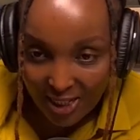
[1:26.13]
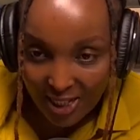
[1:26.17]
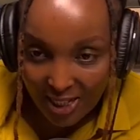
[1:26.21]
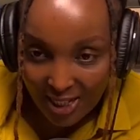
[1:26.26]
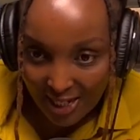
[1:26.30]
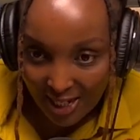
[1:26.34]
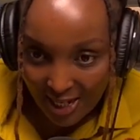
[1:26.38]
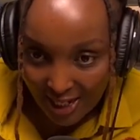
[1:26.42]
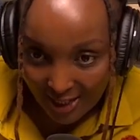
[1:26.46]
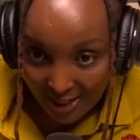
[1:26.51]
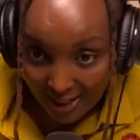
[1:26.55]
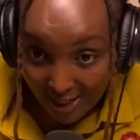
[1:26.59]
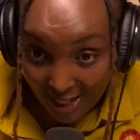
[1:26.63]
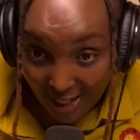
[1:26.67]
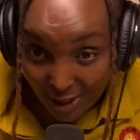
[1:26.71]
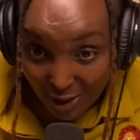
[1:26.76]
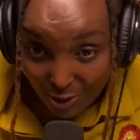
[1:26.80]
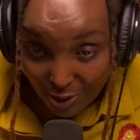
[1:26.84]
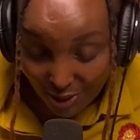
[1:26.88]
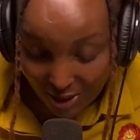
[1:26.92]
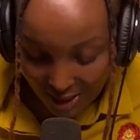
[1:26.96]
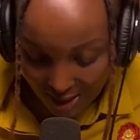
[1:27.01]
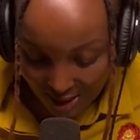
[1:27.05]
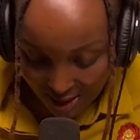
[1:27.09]
And I dare
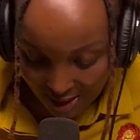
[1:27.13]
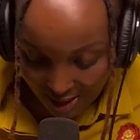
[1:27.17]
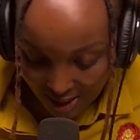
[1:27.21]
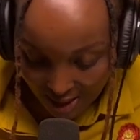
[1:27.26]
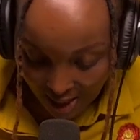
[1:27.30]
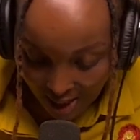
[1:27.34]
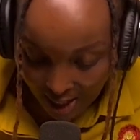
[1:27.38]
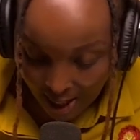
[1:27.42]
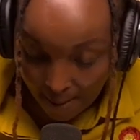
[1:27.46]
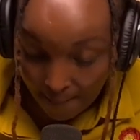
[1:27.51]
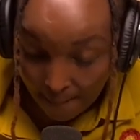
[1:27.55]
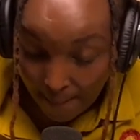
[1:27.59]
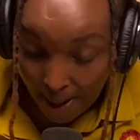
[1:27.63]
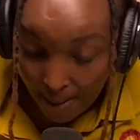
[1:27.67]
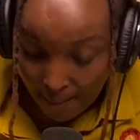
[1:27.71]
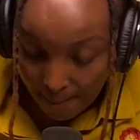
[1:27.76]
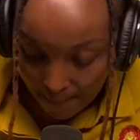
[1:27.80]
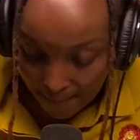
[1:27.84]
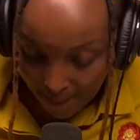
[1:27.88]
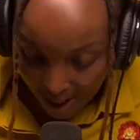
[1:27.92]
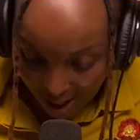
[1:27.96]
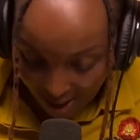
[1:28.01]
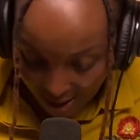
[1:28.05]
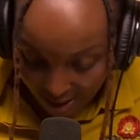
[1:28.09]
to say that I am
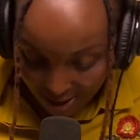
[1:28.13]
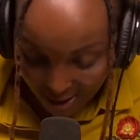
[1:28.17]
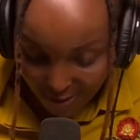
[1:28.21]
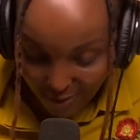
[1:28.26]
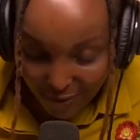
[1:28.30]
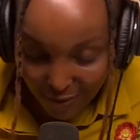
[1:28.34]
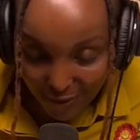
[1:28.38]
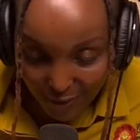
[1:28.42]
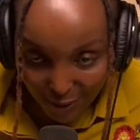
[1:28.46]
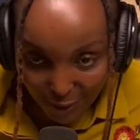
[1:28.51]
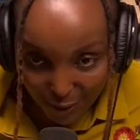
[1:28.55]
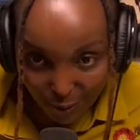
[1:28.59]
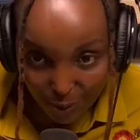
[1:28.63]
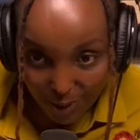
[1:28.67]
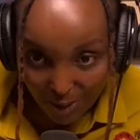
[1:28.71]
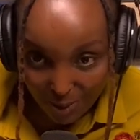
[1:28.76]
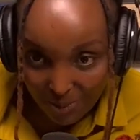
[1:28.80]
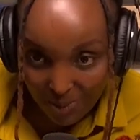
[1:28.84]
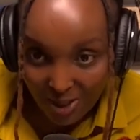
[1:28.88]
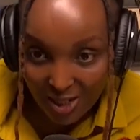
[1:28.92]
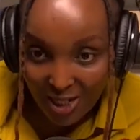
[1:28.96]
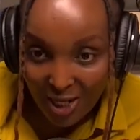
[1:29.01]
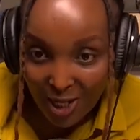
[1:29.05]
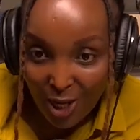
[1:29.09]
among the few
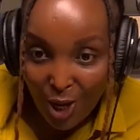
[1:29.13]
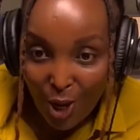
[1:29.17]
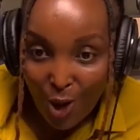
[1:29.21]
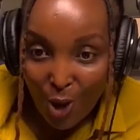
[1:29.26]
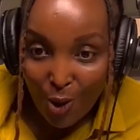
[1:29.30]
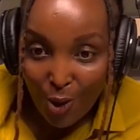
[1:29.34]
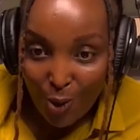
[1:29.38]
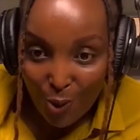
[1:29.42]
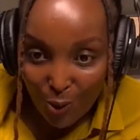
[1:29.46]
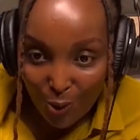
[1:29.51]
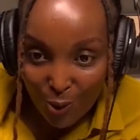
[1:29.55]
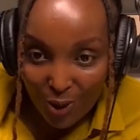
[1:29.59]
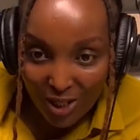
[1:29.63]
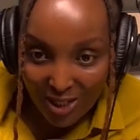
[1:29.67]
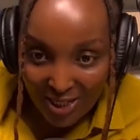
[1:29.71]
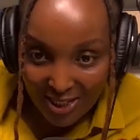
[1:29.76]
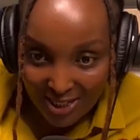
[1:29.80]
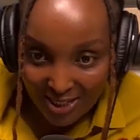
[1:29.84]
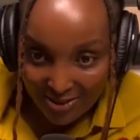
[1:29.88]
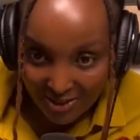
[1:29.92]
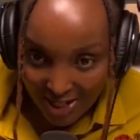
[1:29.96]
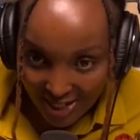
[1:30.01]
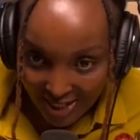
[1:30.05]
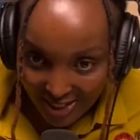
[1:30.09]
women who
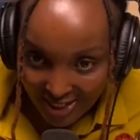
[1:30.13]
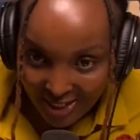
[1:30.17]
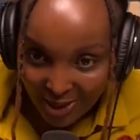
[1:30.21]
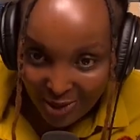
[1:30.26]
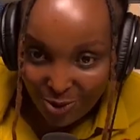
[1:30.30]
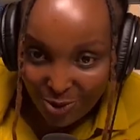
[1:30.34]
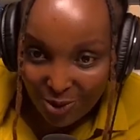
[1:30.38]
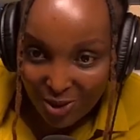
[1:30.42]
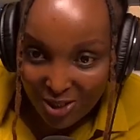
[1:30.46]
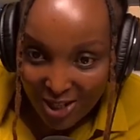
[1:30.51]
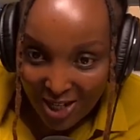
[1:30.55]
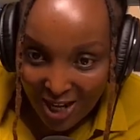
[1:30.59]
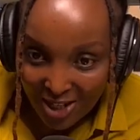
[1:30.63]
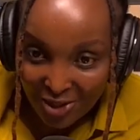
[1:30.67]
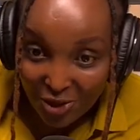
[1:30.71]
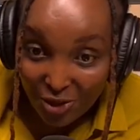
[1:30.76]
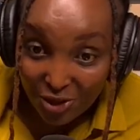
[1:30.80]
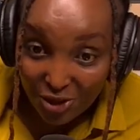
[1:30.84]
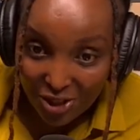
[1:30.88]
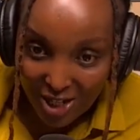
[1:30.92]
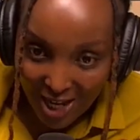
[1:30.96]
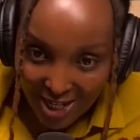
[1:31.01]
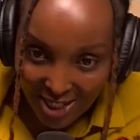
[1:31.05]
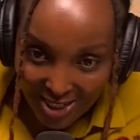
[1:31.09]
is ready to touch
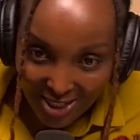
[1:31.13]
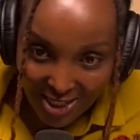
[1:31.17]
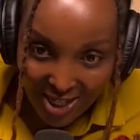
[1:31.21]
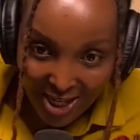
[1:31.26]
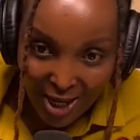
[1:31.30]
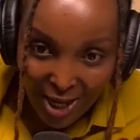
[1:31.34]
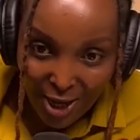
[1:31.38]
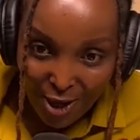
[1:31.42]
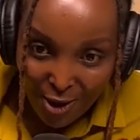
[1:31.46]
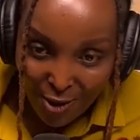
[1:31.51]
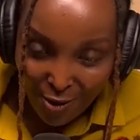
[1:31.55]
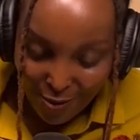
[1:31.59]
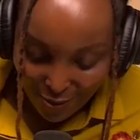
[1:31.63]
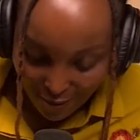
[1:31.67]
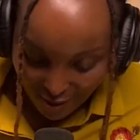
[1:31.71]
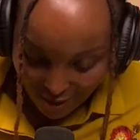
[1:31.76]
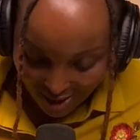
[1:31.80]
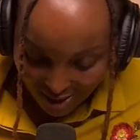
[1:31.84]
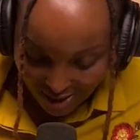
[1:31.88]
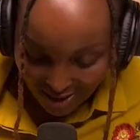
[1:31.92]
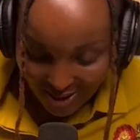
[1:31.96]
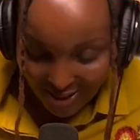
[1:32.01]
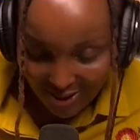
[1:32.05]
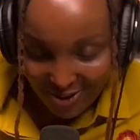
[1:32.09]
that for
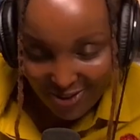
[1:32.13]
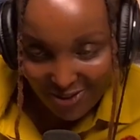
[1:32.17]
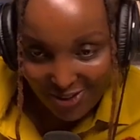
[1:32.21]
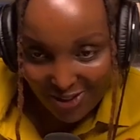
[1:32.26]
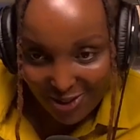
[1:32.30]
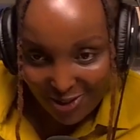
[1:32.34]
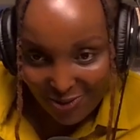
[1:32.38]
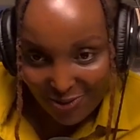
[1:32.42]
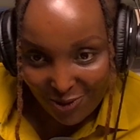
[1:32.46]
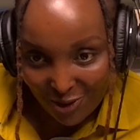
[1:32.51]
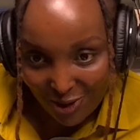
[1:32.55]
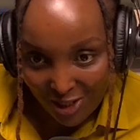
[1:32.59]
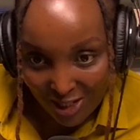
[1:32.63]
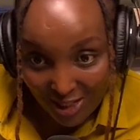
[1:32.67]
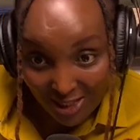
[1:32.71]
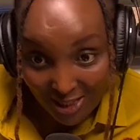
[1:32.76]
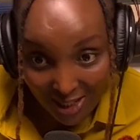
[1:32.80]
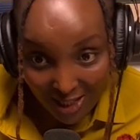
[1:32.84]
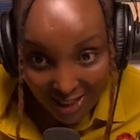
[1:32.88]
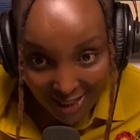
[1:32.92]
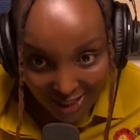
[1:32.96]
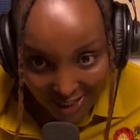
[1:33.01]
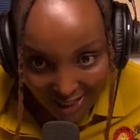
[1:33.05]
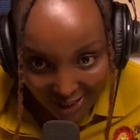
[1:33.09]
the glory of God. It's
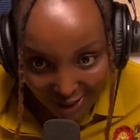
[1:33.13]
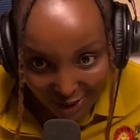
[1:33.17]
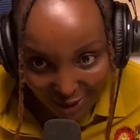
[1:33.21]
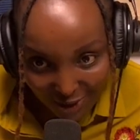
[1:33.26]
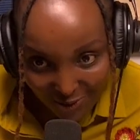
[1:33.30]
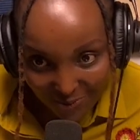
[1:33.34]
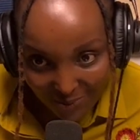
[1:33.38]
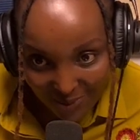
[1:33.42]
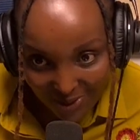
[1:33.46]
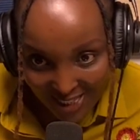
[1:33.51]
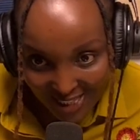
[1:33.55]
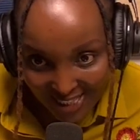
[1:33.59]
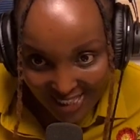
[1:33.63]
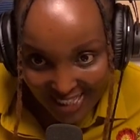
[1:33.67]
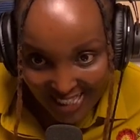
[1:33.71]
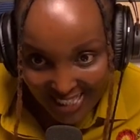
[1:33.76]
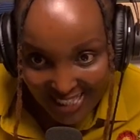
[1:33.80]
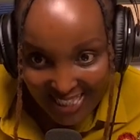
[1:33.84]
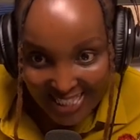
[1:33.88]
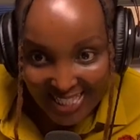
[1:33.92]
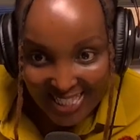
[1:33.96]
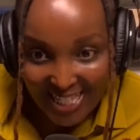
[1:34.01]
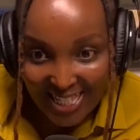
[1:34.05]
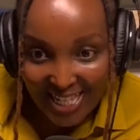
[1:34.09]
a kingdom
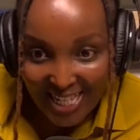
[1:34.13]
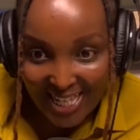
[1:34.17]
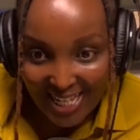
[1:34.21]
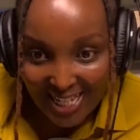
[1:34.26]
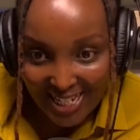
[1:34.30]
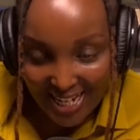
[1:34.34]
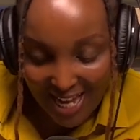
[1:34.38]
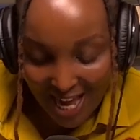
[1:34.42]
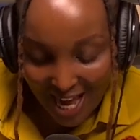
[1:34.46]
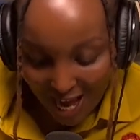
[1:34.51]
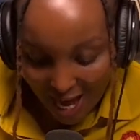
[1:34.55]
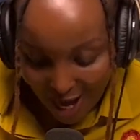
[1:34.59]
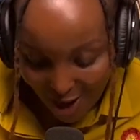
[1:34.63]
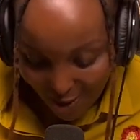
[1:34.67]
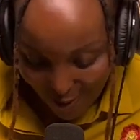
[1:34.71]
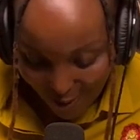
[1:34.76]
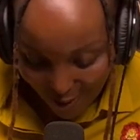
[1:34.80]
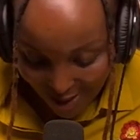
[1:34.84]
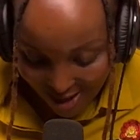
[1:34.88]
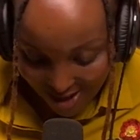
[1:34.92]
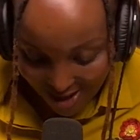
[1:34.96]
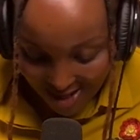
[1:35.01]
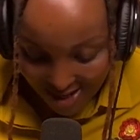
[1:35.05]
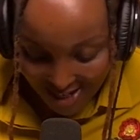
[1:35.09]
business, and
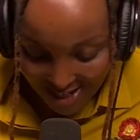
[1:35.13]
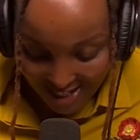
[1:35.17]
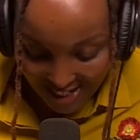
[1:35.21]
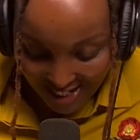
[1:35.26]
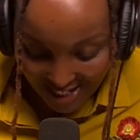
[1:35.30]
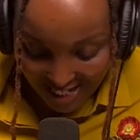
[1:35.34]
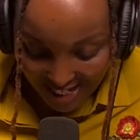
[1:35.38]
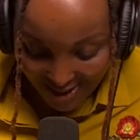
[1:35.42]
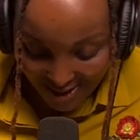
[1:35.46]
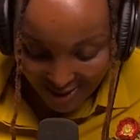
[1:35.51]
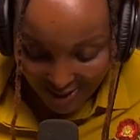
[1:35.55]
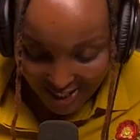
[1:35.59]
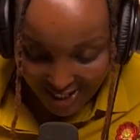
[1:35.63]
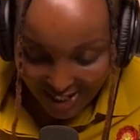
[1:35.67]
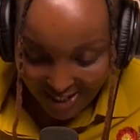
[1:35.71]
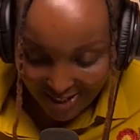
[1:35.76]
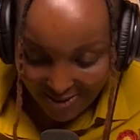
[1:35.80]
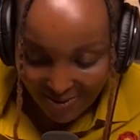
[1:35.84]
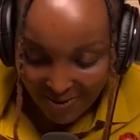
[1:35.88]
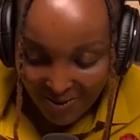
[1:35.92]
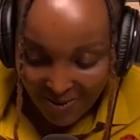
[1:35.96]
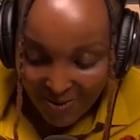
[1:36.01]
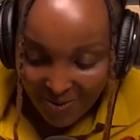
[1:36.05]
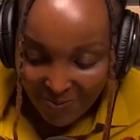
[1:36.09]
our
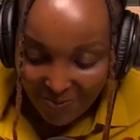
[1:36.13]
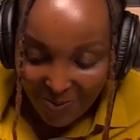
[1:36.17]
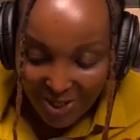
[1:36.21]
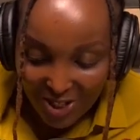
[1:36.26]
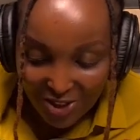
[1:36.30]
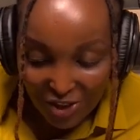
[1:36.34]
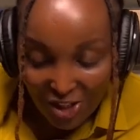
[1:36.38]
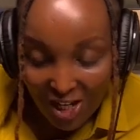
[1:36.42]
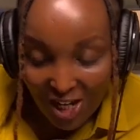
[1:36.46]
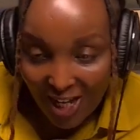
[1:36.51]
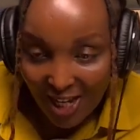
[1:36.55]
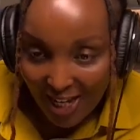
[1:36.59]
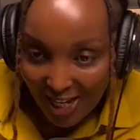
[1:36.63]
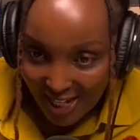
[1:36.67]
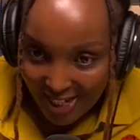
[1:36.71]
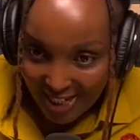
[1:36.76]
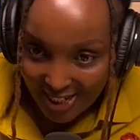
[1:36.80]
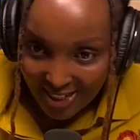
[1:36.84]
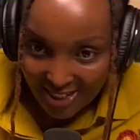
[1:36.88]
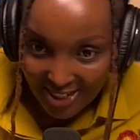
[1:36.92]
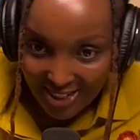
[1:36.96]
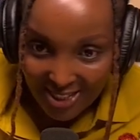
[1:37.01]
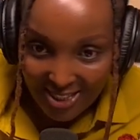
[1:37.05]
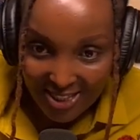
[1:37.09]
major
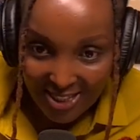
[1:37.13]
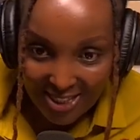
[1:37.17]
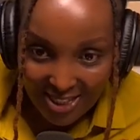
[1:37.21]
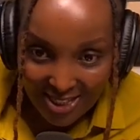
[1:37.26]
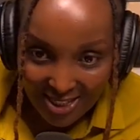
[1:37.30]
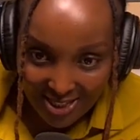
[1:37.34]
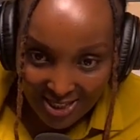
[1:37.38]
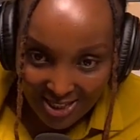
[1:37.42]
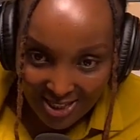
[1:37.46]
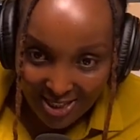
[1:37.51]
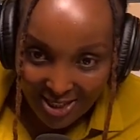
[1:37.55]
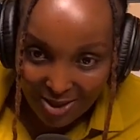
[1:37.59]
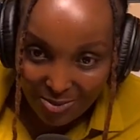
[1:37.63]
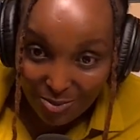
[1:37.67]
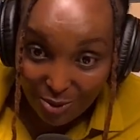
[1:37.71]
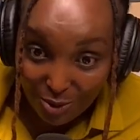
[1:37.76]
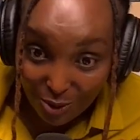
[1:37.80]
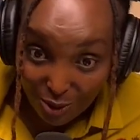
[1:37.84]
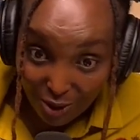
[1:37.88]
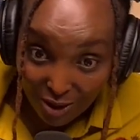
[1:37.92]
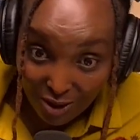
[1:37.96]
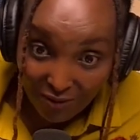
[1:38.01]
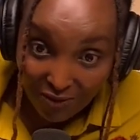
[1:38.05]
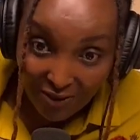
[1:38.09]
guidance is in the
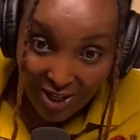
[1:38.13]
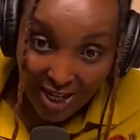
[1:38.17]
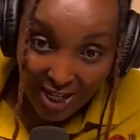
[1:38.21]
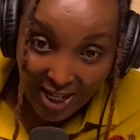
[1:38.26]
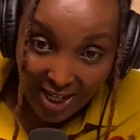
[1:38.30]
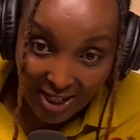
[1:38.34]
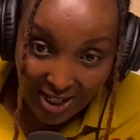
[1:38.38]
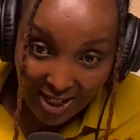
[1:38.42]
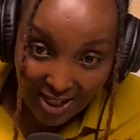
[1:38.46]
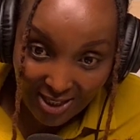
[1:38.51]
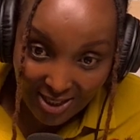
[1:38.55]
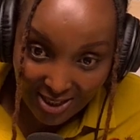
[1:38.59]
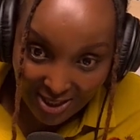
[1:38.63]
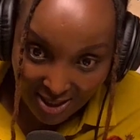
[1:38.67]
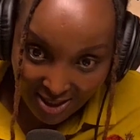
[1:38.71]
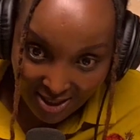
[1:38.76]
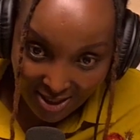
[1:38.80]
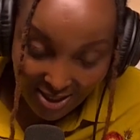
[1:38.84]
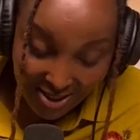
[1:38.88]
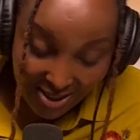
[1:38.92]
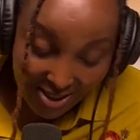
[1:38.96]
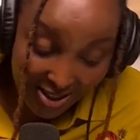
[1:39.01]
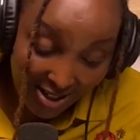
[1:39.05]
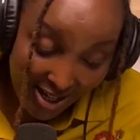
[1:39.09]
book of
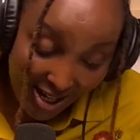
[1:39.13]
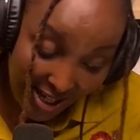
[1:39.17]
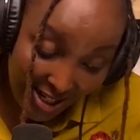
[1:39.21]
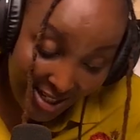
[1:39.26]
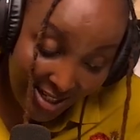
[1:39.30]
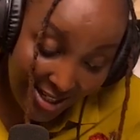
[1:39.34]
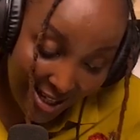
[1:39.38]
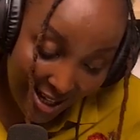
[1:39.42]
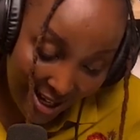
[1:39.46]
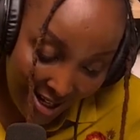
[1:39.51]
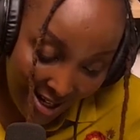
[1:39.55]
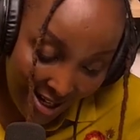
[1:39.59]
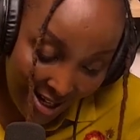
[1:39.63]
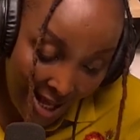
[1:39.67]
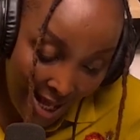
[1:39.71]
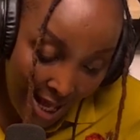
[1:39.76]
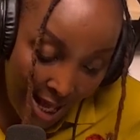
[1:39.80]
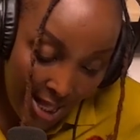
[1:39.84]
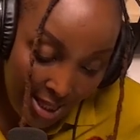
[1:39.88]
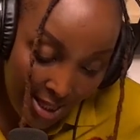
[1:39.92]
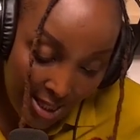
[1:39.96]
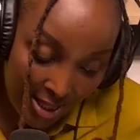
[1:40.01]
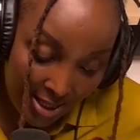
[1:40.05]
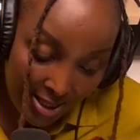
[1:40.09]
Ecclesiastes 9:10
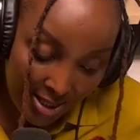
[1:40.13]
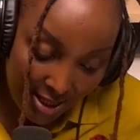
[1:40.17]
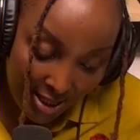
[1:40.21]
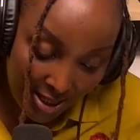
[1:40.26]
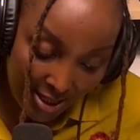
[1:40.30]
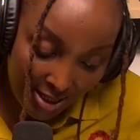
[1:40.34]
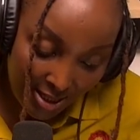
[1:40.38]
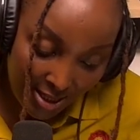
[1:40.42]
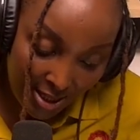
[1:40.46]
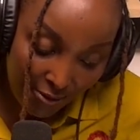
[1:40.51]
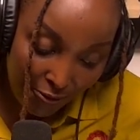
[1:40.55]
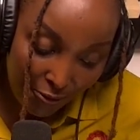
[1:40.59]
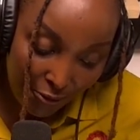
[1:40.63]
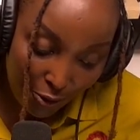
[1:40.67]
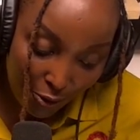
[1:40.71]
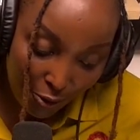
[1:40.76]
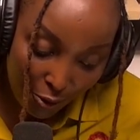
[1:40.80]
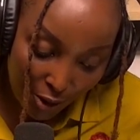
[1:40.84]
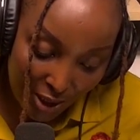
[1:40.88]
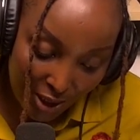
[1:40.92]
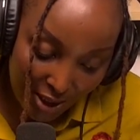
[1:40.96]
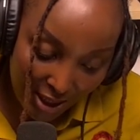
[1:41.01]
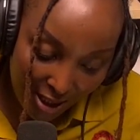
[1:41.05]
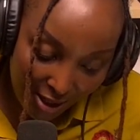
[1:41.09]
that says that for
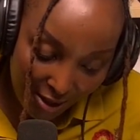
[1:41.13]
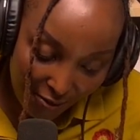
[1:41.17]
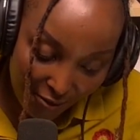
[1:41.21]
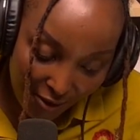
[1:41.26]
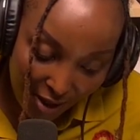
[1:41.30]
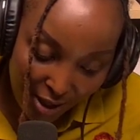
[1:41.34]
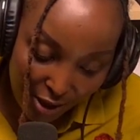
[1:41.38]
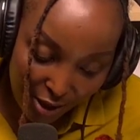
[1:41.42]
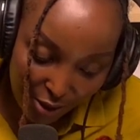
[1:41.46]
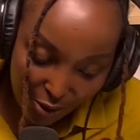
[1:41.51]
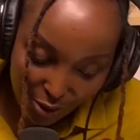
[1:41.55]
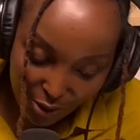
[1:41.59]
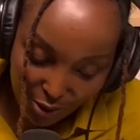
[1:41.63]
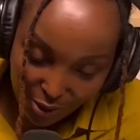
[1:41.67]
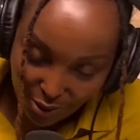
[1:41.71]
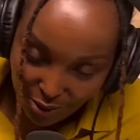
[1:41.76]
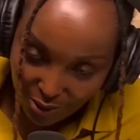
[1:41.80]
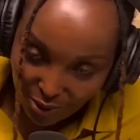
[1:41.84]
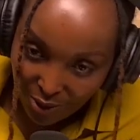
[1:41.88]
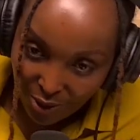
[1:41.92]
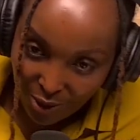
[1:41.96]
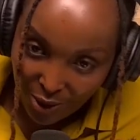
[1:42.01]
whatever you do